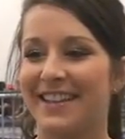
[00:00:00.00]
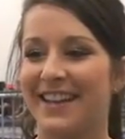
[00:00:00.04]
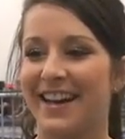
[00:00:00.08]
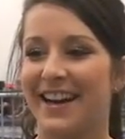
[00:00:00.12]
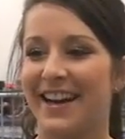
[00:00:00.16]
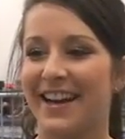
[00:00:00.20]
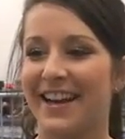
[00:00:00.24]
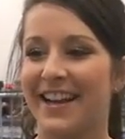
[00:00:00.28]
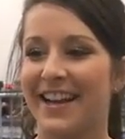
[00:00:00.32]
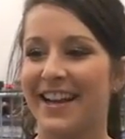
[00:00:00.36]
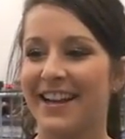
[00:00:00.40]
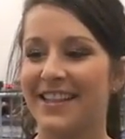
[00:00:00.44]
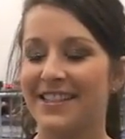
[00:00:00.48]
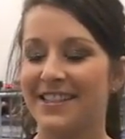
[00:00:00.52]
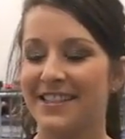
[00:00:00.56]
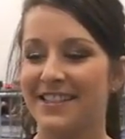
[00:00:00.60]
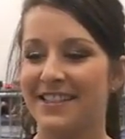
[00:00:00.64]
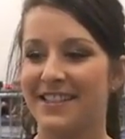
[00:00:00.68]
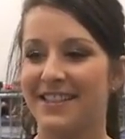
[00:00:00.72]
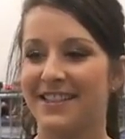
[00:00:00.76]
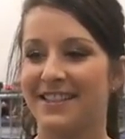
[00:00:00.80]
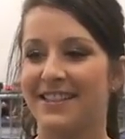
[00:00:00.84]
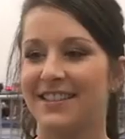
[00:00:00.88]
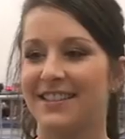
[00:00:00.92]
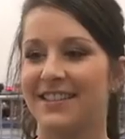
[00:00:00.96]
I
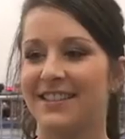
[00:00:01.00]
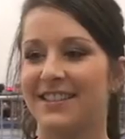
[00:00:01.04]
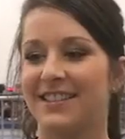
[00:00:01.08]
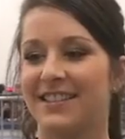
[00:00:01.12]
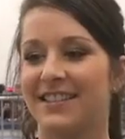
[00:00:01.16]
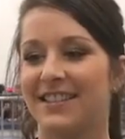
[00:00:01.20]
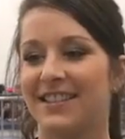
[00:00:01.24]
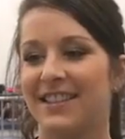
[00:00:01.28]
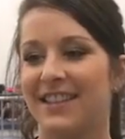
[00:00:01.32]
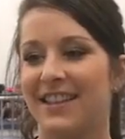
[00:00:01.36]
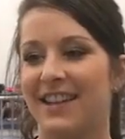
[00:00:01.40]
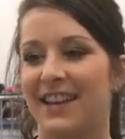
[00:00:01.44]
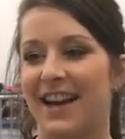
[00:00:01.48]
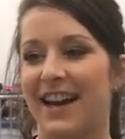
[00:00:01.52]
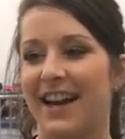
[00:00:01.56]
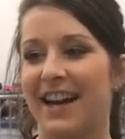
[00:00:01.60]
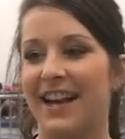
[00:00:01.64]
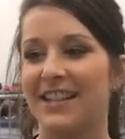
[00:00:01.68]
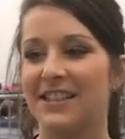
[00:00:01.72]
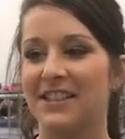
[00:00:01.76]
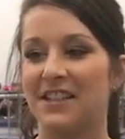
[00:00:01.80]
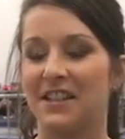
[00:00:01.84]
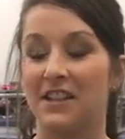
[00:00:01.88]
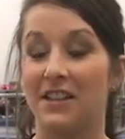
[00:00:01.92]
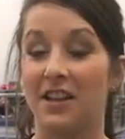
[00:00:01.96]

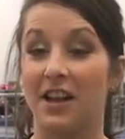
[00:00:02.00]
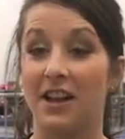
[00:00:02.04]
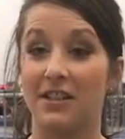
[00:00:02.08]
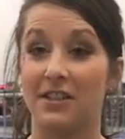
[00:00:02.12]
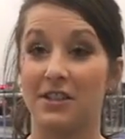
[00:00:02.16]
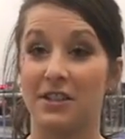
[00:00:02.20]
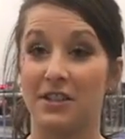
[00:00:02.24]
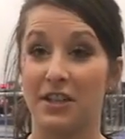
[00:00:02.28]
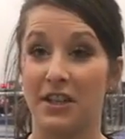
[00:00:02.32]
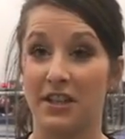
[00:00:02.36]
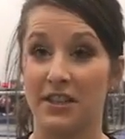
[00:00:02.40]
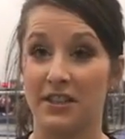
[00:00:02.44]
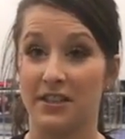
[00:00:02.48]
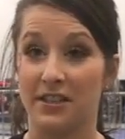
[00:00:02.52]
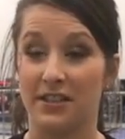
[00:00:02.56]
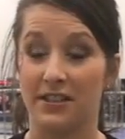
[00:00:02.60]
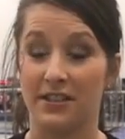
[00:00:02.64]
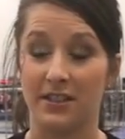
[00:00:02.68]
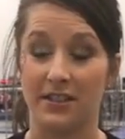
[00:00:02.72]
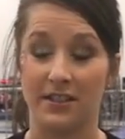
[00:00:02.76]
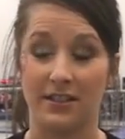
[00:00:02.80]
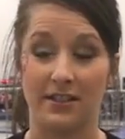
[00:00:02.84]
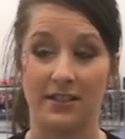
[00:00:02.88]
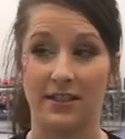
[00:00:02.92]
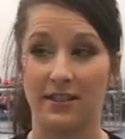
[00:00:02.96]
guess a lot's changed
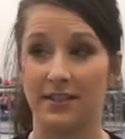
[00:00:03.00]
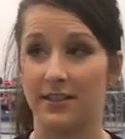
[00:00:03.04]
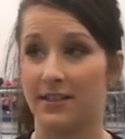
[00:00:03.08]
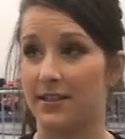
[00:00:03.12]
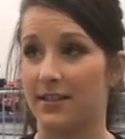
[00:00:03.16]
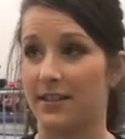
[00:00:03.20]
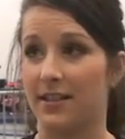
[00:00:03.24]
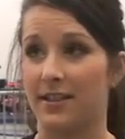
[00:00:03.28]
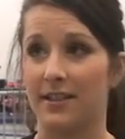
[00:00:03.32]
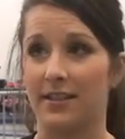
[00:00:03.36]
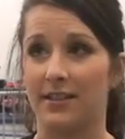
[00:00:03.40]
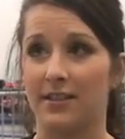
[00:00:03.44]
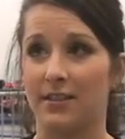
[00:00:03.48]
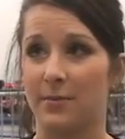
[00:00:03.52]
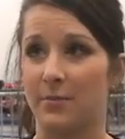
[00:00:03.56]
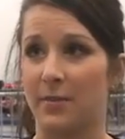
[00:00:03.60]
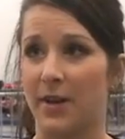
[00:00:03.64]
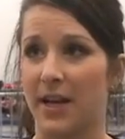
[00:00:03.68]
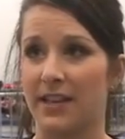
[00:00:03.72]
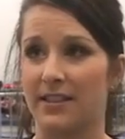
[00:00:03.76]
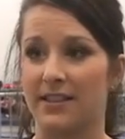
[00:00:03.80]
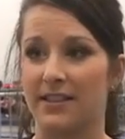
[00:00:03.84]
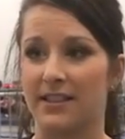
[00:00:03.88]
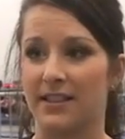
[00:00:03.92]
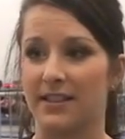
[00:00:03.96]
since the
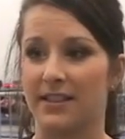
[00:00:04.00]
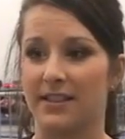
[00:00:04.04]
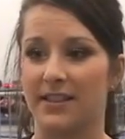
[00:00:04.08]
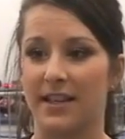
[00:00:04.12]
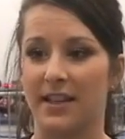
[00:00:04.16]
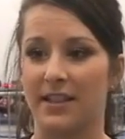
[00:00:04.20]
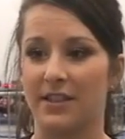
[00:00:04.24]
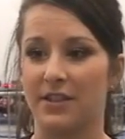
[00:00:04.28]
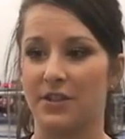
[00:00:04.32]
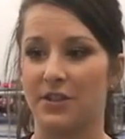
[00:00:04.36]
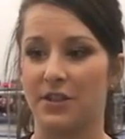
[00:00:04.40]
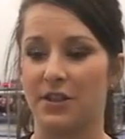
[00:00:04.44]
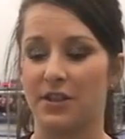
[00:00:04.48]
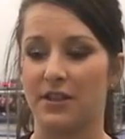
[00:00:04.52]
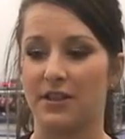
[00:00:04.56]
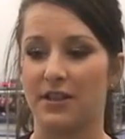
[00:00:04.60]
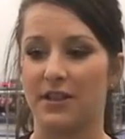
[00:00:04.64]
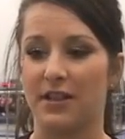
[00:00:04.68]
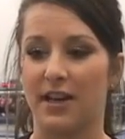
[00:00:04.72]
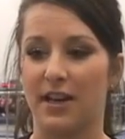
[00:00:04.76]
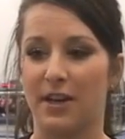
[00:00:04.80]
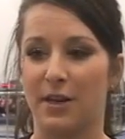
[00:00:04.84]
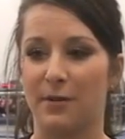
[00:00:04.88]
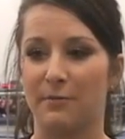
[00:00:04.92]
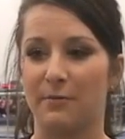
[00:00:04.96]
gymnastics days. Just
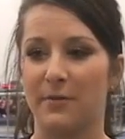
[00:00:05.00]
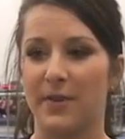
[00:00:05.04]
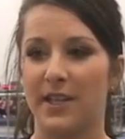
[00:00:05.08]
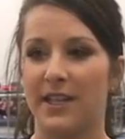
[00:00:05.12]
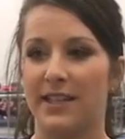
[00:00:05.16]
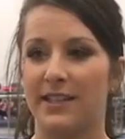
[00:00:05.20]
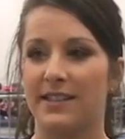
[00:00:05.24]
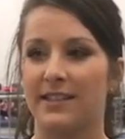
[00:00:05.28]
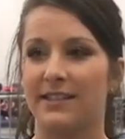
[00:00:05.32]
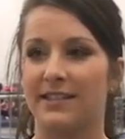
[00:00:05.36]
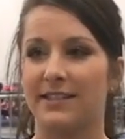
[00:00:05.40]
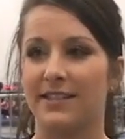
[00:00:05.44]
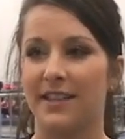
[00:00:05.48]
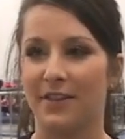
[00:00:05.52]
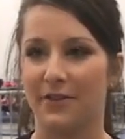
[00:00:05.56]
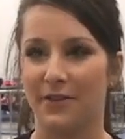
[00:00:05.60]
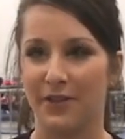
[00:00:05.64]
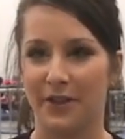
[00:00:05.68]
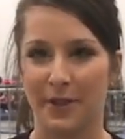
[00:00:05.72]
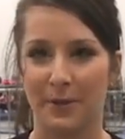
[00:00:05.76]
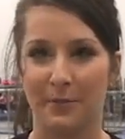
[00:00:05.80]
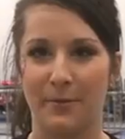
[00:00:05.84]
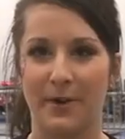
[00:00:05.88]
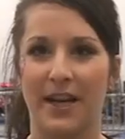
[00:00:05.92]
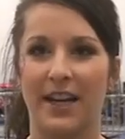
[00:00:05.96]

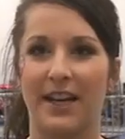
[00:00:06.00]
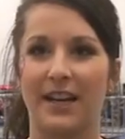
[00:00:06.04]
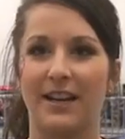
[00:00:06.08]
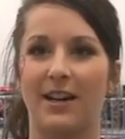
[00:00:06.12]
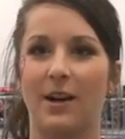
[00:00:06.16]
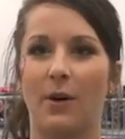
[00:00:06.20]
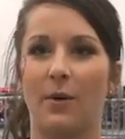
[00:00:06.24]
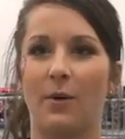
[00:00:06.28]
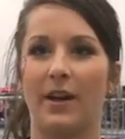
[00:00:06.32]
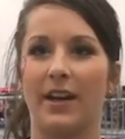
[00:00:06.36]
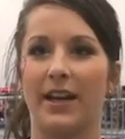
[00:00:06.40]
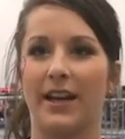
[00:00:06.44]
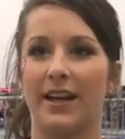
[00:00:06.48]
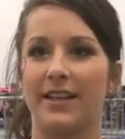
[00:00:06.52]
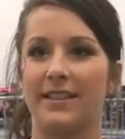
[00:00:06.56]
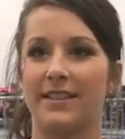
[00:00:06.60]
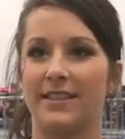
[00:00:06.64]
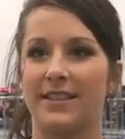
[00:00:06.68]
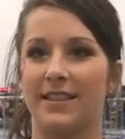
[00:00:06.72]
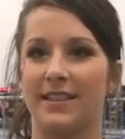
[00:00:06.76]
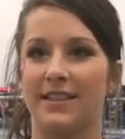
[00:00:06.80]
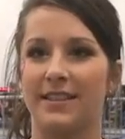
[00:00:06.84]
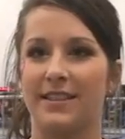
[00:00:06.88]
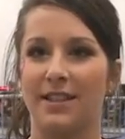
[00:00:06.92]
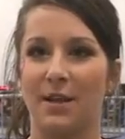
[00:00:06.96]
definitely by going
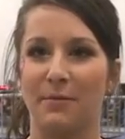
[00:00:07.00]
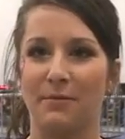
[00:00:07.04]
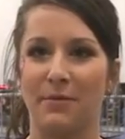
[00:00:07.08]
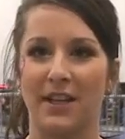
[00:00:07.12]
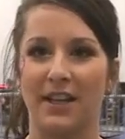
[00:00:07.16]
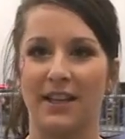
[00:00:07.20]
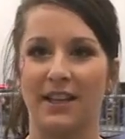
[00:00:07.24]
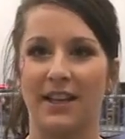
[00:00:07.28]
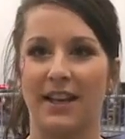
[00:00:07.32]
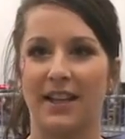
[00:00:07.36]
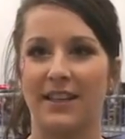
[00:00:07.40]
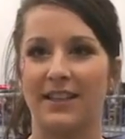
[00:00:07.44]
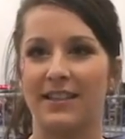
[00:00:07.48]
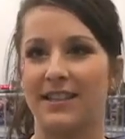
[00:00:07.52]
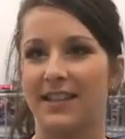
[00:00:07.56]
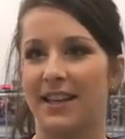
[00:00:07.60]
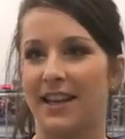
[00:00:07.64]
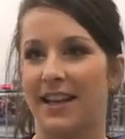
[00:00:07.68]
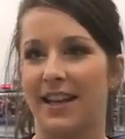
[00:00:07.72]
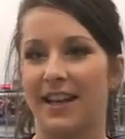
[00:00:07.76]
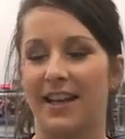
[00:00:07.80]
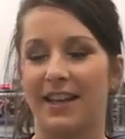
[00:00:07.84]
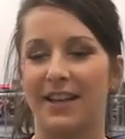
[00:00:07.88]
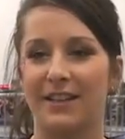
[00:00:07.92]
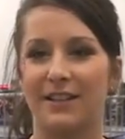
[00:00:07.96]
into something like
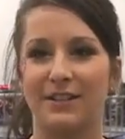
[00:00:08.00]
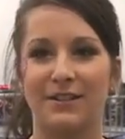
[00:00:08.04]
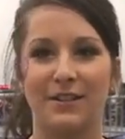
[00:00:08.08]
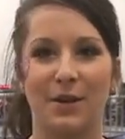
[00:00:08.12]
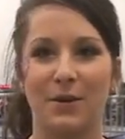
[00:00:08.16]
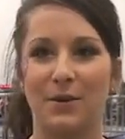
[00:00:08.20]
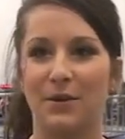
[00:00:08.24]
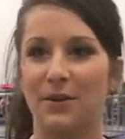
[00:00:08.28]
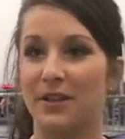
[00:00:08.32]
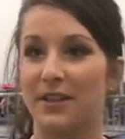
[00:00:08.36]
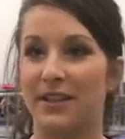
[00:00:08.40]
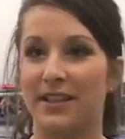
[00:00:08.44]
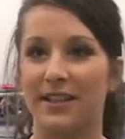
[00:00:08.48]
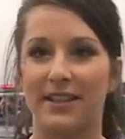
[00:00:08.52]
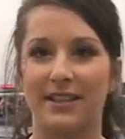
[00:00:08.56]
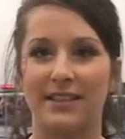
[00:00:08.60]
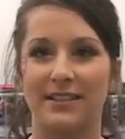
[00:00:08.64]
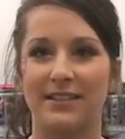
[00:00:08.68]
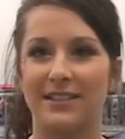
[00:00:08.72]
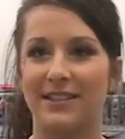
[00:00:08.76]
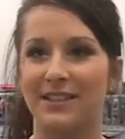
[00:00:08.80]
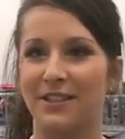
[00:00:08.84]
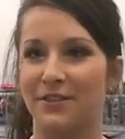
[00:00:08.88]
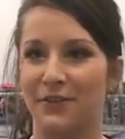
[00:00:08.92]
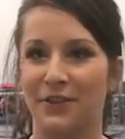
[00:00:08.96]
singing, totally
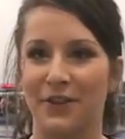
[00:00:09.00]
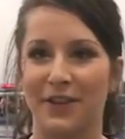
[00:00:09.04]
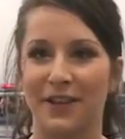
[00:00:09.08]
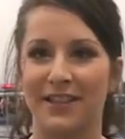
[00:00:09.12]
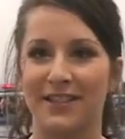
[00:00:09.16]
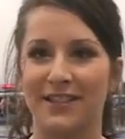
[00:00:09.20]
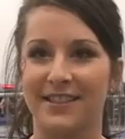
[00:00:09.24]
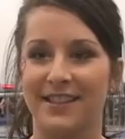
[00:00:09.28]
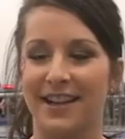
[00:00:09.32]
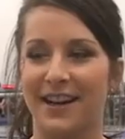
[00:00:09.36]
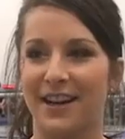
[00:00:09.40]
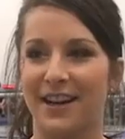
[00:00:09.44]
different